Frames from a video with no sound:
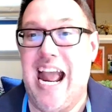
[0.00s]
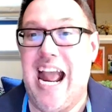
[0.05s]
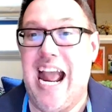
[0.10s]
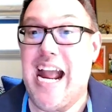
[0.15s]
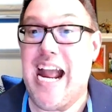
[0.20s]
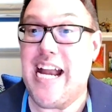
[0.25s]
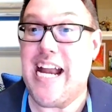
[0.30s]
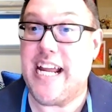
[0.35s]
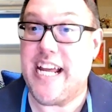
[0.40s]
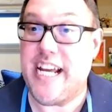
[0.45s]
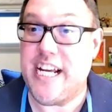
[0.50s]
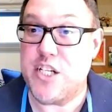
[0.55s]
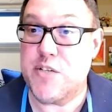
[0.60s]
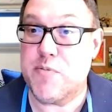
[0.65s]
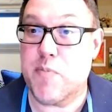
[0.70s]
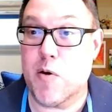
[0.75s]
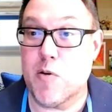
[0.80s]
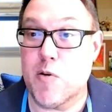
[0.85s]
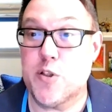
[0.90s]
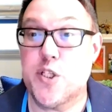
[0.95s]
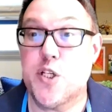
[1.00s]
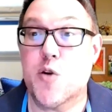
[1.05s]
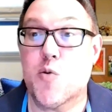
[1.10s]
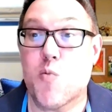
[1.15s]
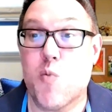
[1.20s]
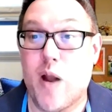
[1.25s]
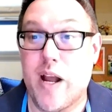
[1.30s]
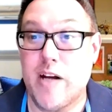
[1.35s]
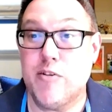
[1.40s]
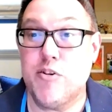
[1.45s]
And each person
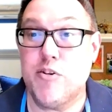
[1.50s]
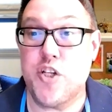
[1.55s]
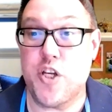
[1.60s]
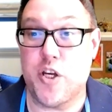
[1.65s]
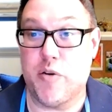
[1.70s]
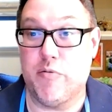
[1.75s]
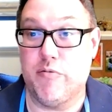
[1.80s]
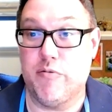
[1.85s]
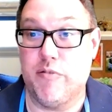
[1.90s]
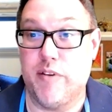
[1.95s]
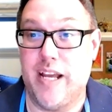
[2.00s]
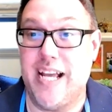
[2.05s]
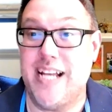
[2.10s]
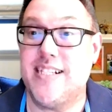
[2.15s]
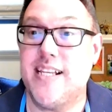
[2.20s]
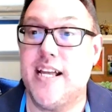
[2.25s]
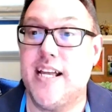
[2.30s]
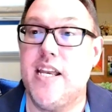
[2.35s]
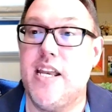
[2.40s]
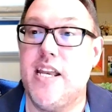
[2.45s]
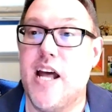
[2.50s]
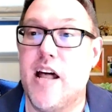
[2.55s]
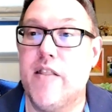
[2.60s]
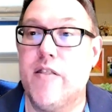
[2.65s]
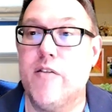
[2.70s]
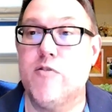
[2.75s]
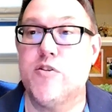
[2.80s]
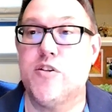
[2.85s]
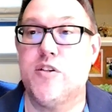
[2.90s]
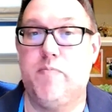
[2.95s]
around you is
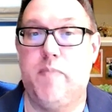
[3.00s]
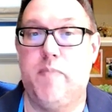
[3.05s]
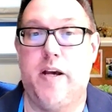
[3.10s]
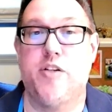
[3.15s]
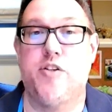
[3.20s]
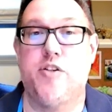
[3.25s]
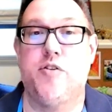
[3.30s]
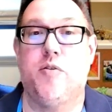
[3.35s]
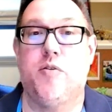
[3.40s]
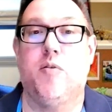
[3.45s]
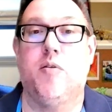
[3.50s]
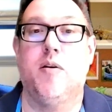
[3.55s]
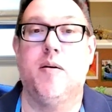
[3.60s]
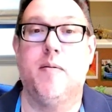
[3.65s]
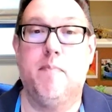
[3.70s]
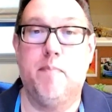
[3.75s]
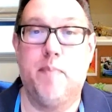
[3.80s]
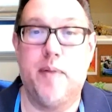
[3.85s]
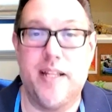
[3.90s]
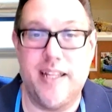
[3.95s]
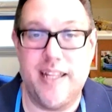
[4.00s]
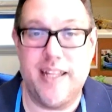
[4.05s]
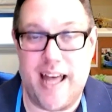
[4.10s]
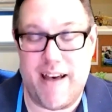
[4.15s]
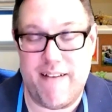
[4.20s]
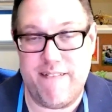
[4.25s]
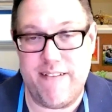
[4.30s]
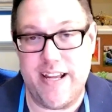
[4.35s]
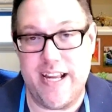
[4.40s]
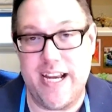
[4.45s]
another special,
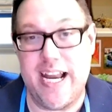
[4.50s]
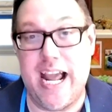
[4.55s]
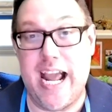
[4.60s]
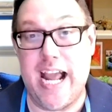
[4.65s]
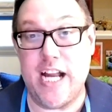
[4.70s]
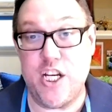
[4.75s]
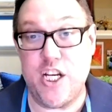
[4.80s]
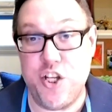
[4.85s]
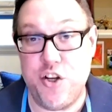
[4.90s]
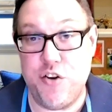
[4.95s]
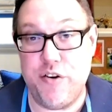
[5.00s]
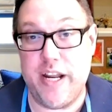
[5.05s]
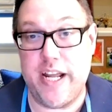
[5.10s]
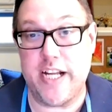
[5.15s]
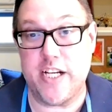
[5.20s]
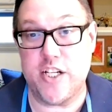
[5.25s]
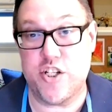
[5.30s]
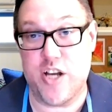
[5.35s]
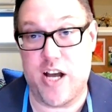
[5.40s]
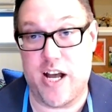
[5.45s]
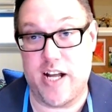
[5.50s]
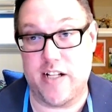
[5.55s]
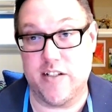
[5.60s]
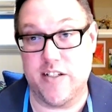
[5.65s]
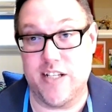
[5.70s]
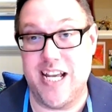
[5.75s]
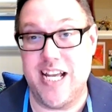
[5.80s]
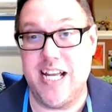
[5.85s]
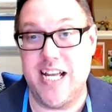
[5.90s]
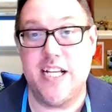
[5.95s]
beloved, and unique
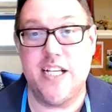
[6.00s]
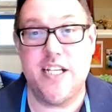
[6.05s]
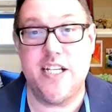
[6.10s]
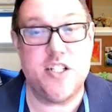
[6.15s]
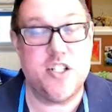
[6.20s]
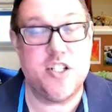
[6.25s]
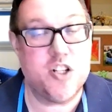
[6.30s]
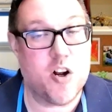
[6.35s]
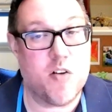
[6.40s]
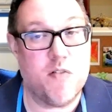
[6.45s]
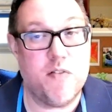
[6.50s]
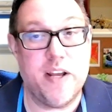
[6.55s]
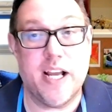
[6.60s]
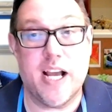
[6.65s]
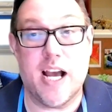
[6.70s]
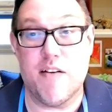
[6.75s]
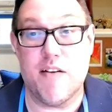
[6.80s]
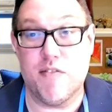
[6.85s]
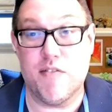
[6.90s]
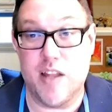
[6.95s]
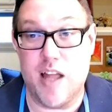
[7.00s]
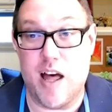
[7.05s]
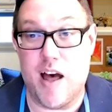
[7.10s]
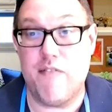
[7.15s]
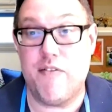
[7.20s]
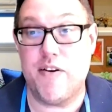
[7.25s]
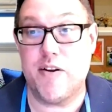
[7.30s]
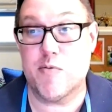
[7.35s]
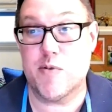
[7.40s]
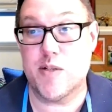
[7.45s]
child deserving of love
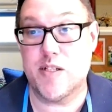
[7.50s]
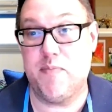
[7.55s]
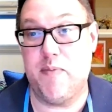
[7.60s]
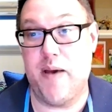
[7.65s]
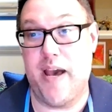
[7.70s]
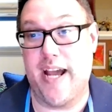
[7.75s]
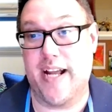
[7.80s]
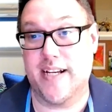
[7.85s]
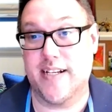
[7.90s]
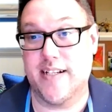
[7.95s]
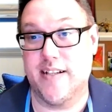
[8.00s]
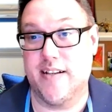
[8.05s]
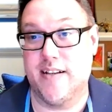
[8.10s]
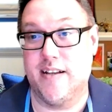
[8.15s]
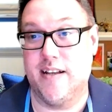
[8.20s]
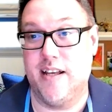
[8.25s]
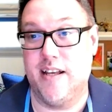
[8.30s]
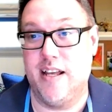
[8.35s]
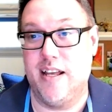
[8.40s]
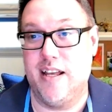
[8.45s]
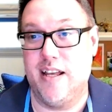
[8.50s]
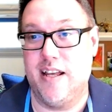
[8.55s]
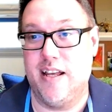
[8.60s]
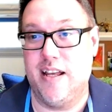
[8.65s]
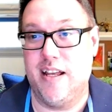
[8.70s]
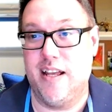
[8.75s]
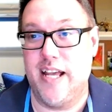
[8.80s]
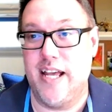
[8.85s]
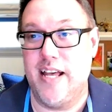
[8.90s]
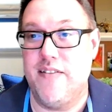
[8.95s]
and respect.
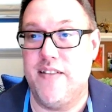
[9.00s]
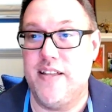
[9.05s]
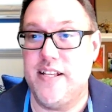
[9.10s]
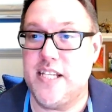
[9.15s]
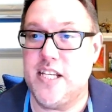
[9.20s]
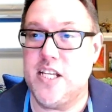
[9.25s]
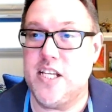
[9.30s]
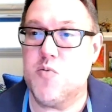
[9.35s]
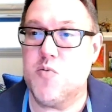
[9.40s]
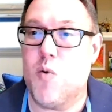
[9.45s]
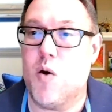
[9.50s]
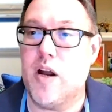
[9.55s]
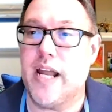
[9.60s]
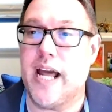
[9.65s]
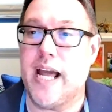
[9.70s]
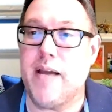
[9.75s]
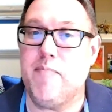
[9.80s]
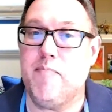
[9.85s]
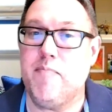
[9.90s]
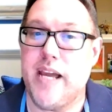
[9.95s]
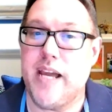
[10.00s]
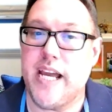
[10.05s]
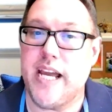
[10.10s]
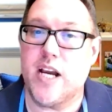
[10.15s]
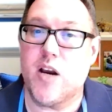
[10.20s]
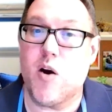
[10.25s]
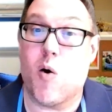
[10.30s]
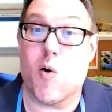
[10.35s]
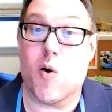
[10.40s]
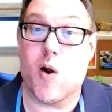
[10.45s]
This is what a meek
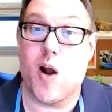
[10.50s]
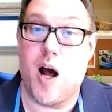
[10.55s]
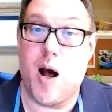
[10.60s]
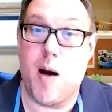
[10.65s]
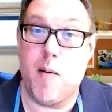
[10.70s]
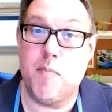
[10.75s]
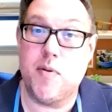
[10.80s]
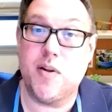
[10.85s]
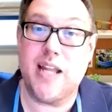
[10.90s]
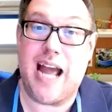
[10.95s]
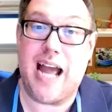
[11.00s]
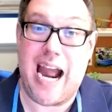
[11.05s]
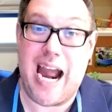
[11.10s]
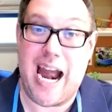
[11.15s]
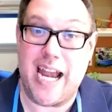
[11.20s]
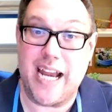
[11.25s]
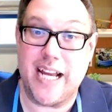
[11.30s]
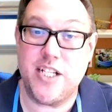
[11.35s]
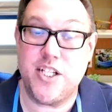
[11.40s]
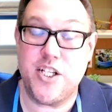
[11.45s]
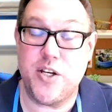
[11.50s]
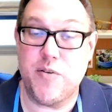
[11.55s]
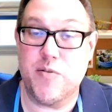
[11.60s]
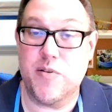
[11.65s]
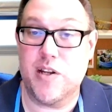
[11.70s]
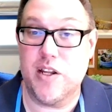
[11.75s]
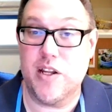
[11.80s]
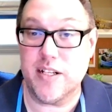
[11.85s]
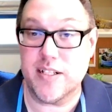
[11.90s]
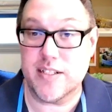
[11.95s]
or humble attitude
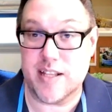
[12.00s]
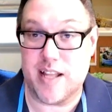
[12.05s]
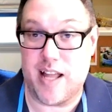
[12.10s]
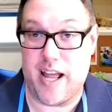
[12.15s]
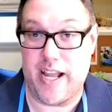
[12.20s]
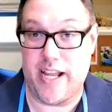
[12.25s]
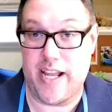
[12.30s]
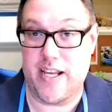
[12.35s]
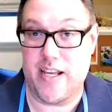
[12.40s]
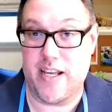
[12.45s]
looks like.